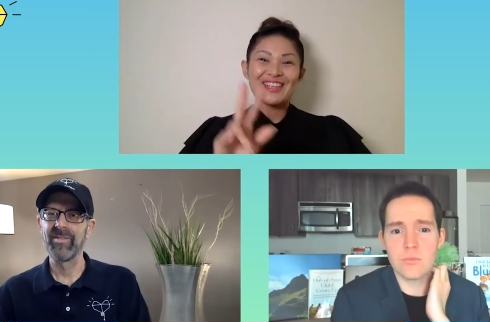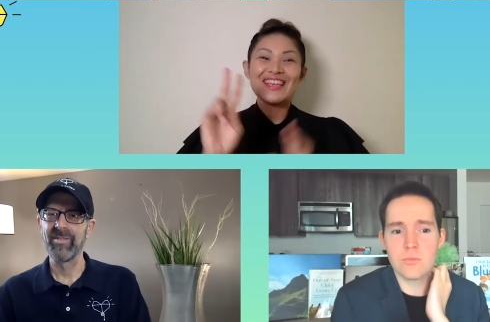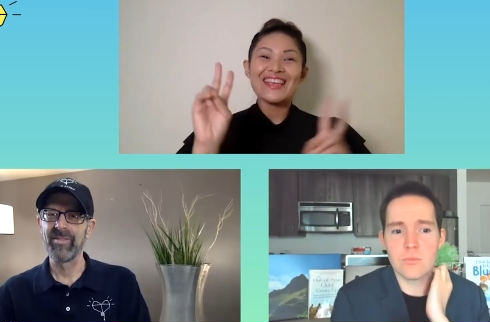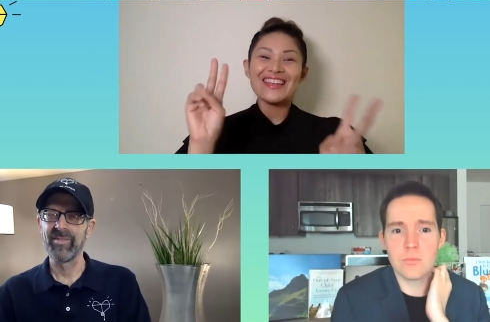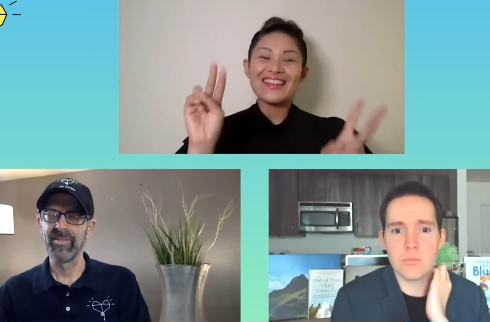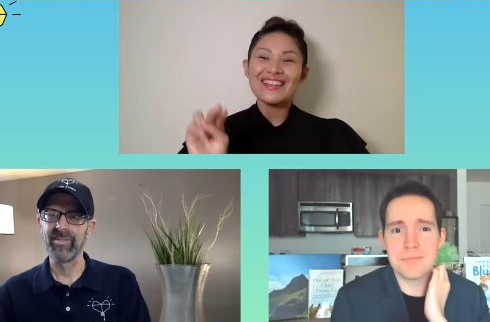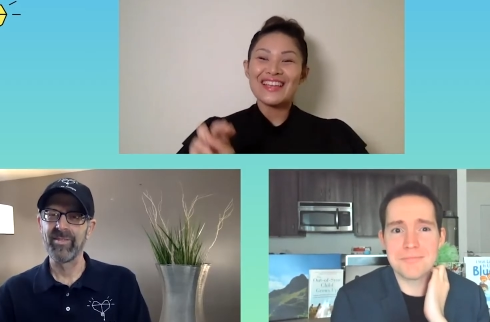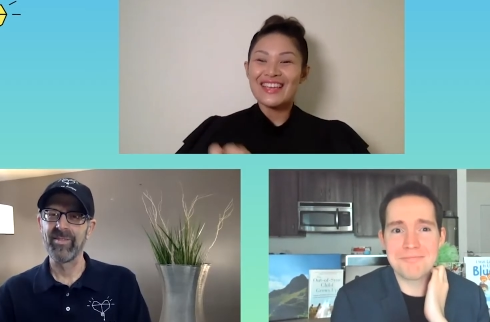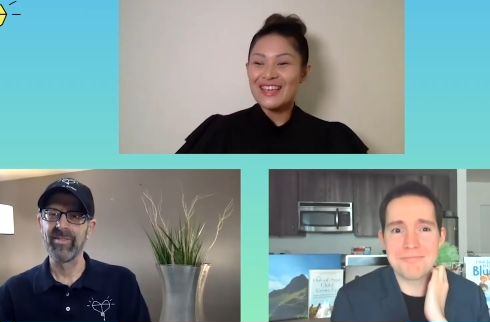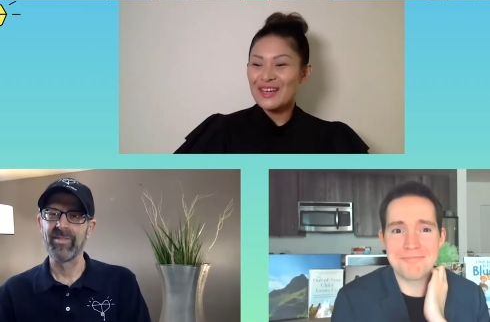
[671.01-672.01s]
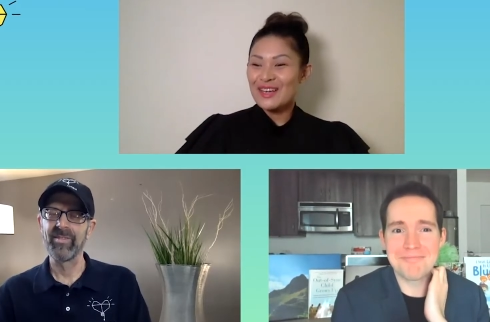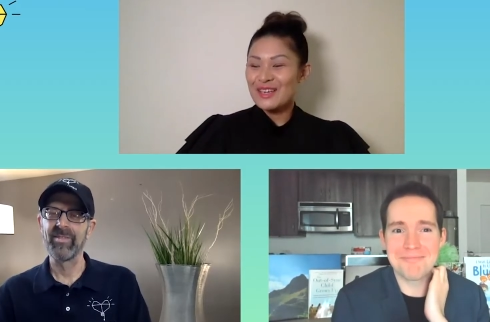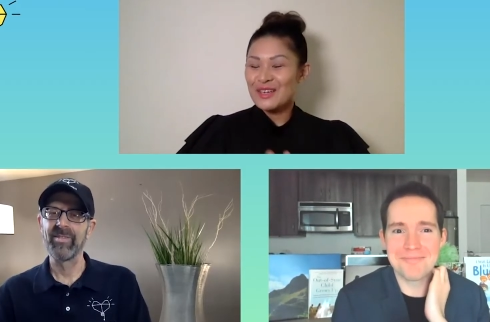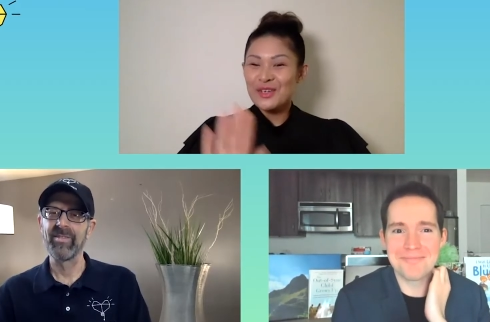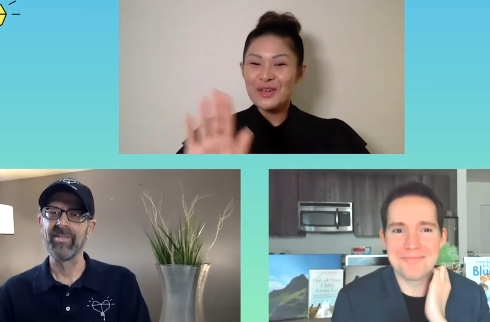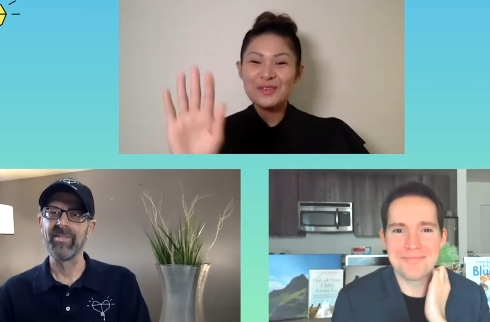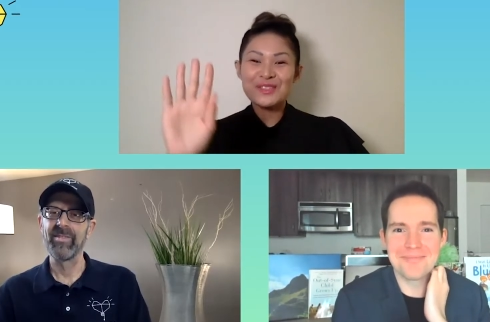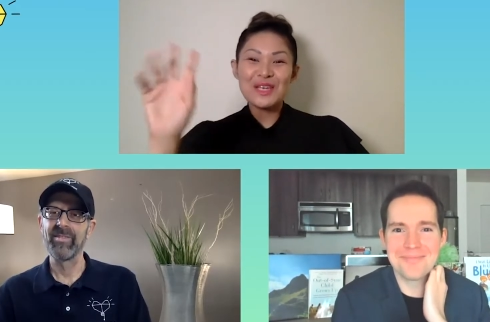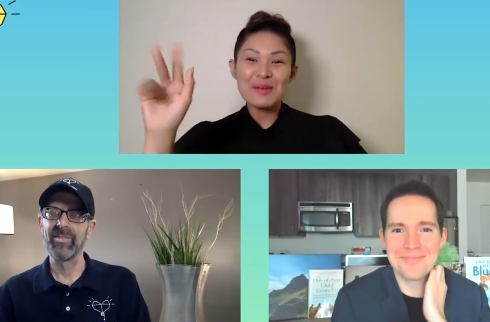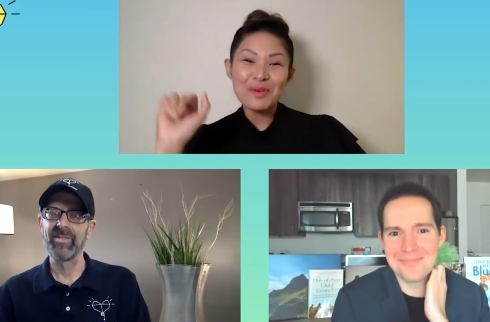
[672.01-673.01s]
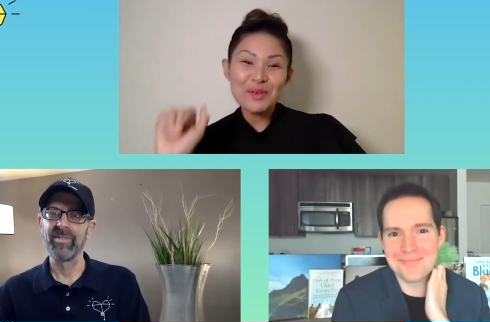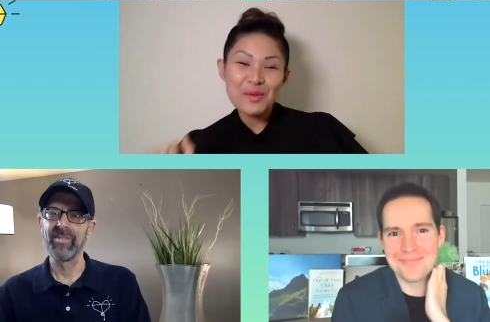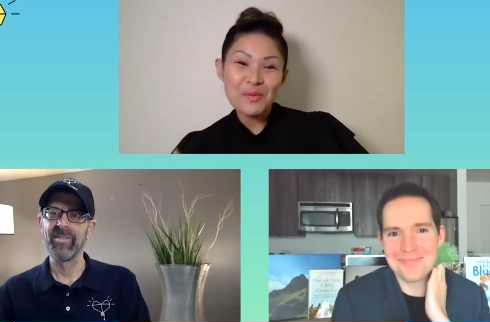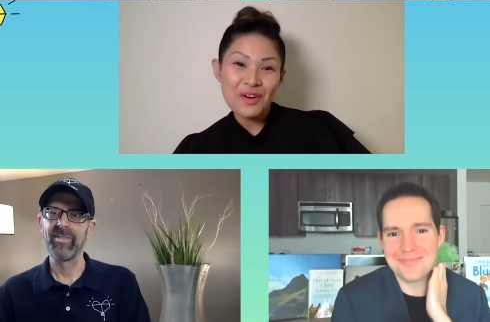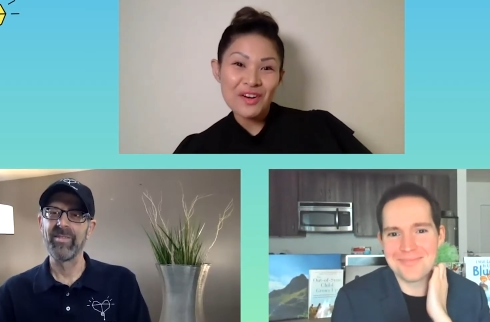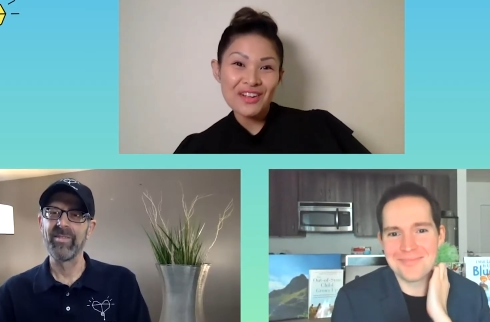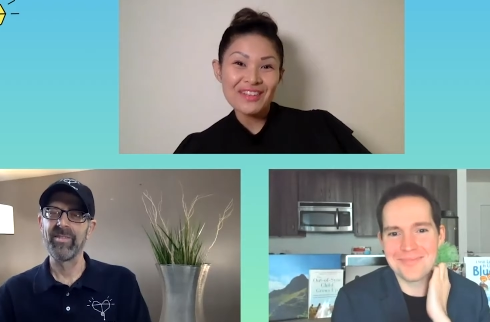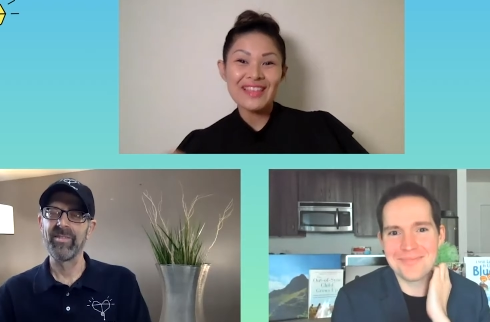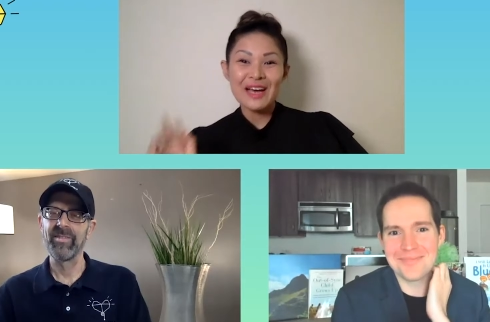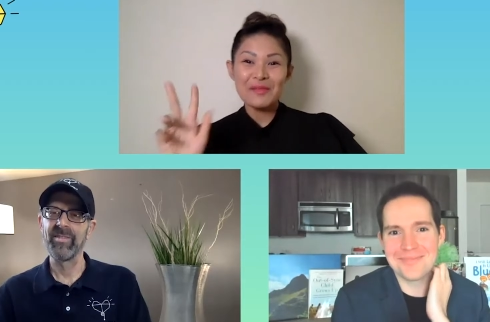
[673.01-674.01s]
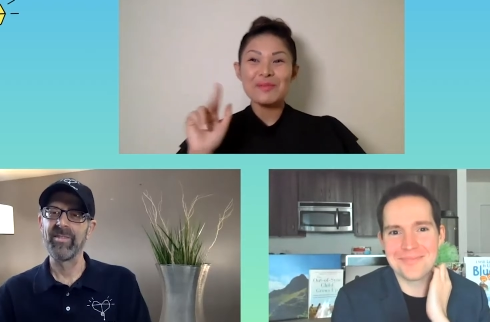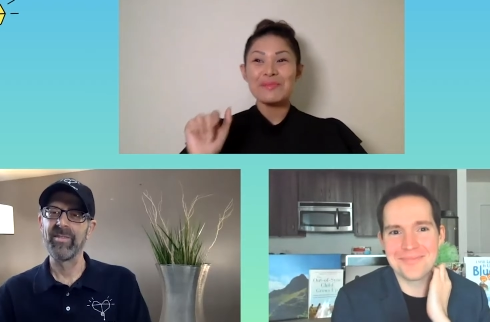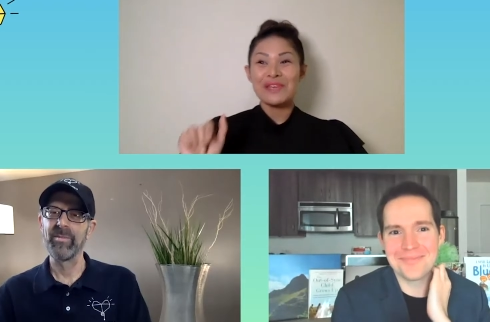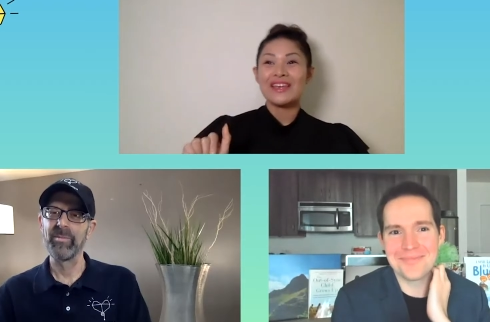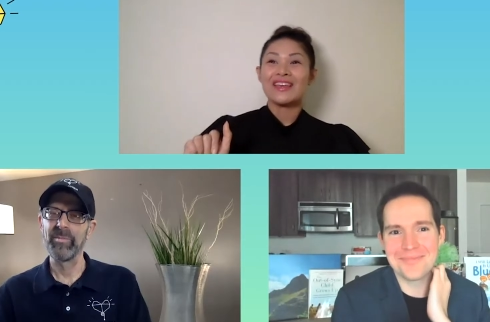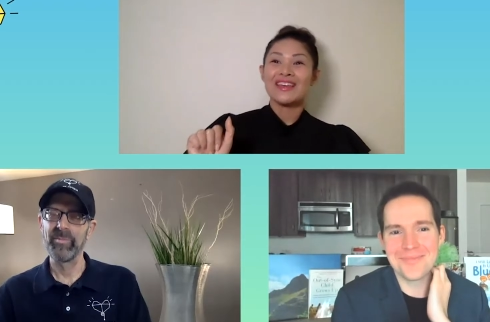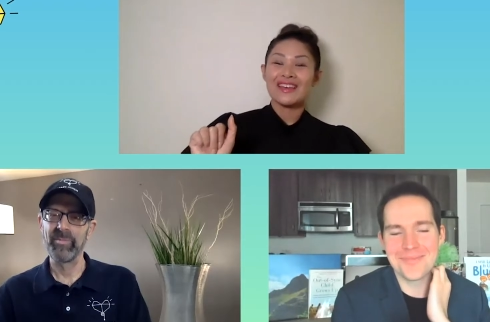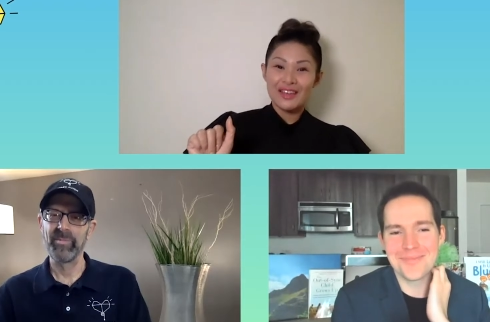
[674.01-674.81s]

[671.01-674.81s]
Speaker 1: in like in a in a neurotypical world, that would be